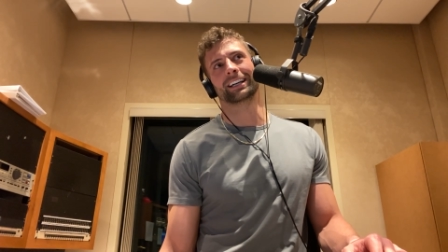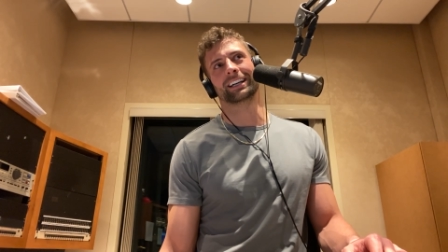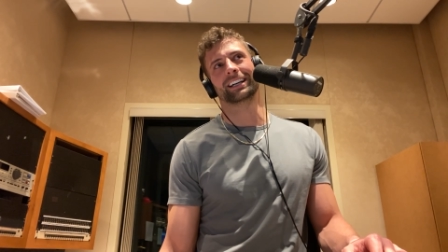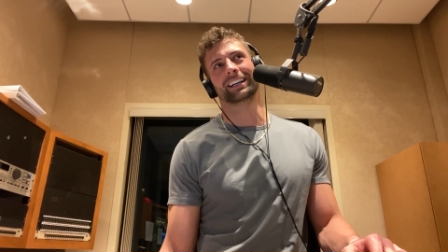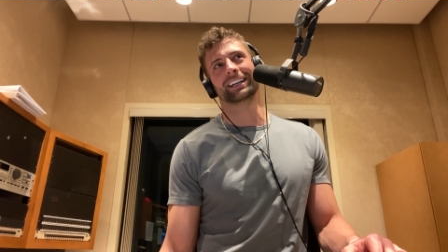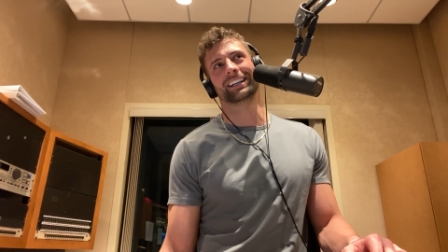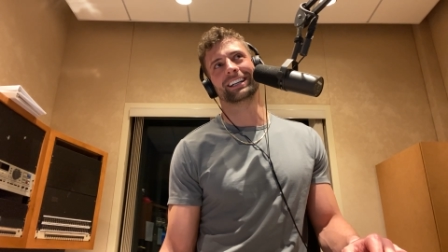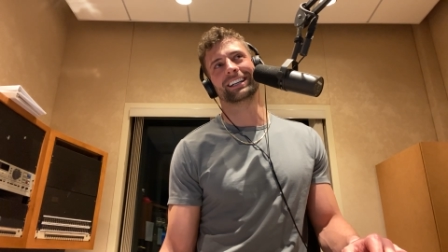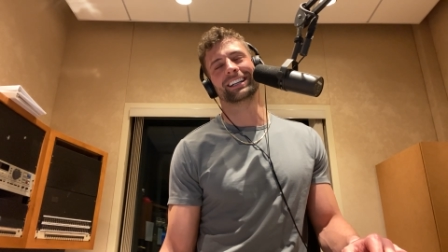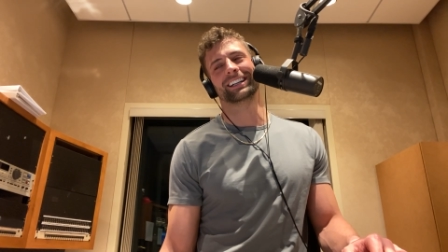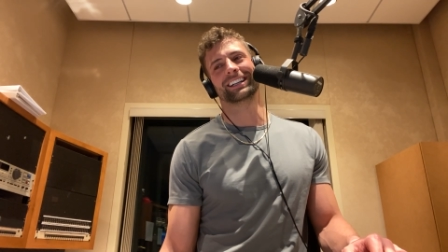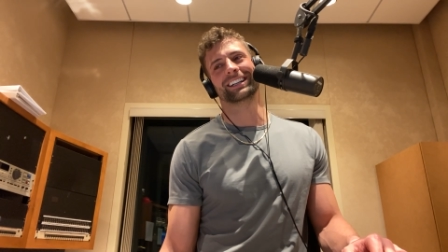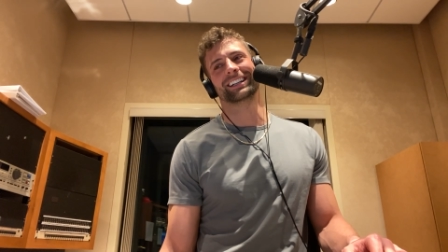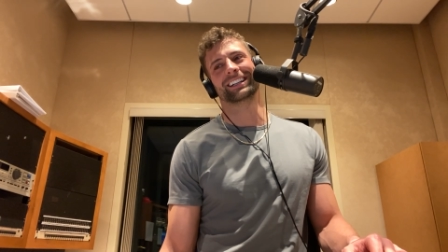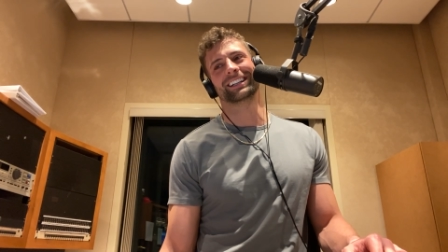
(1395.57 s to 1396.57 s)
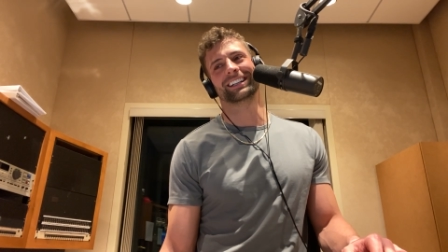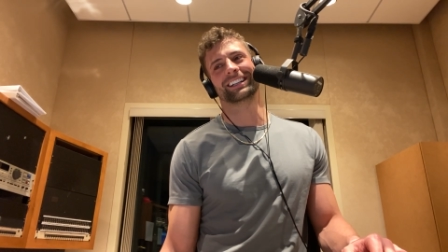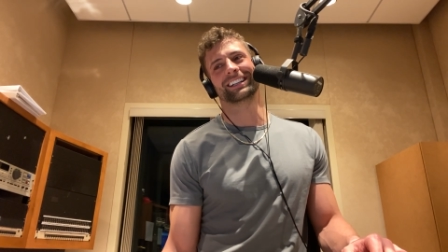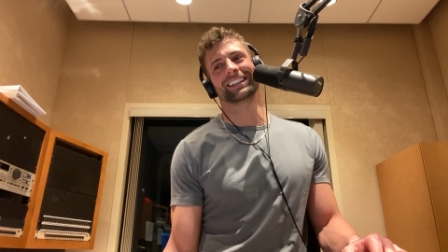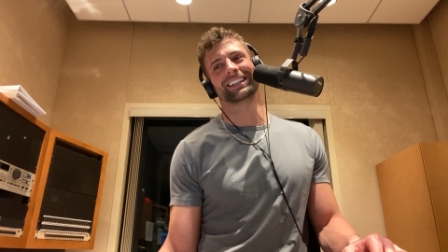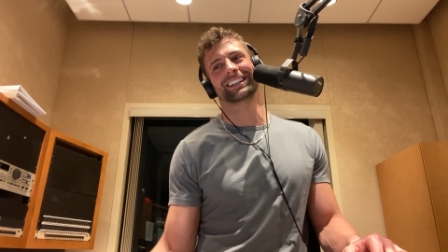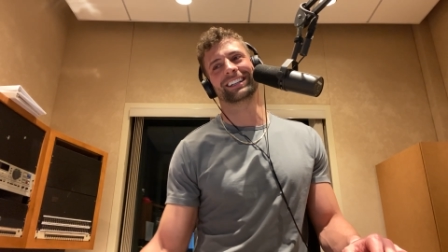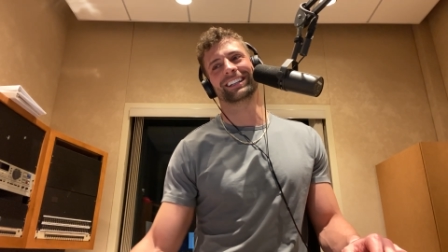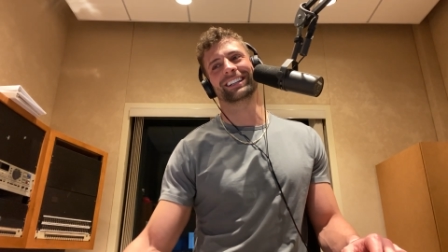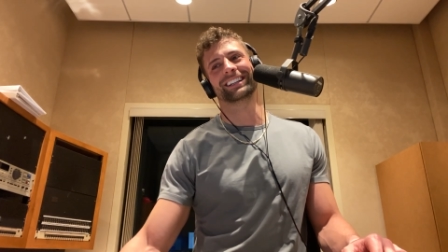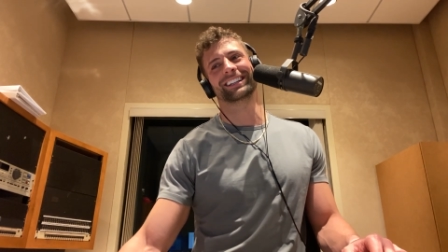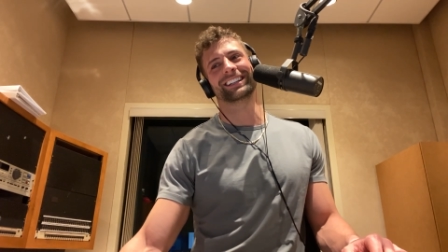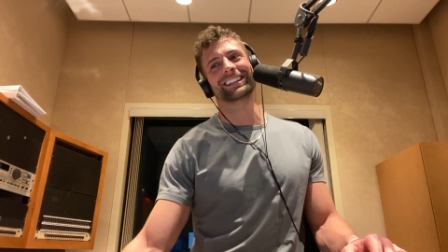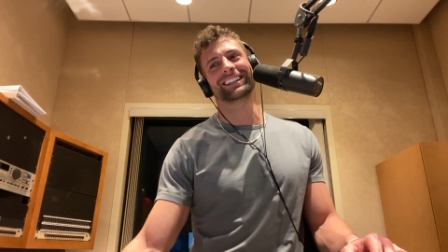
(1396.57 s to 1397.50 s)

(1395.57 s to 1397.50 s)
All right. Have a good one. Yeah.